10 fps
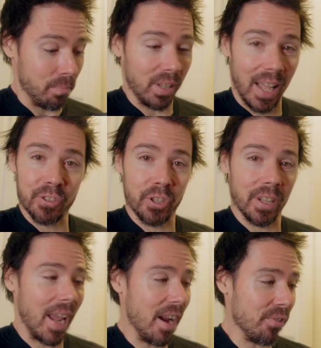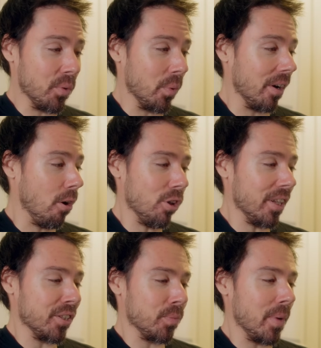Plastic everywhere. All
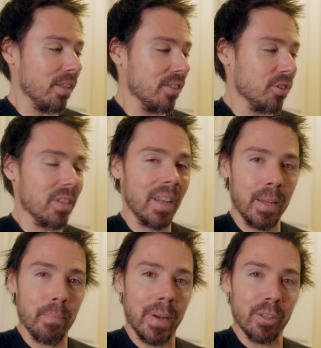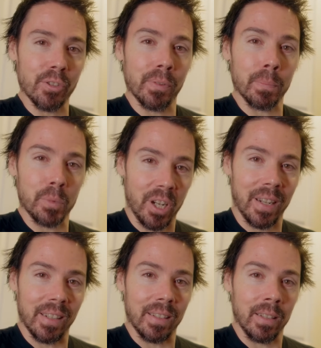I smell is nightmares from
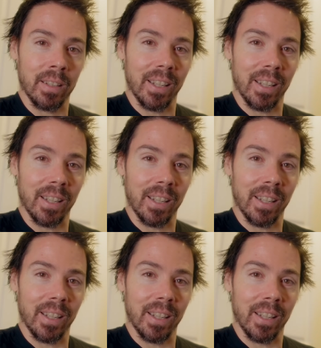China.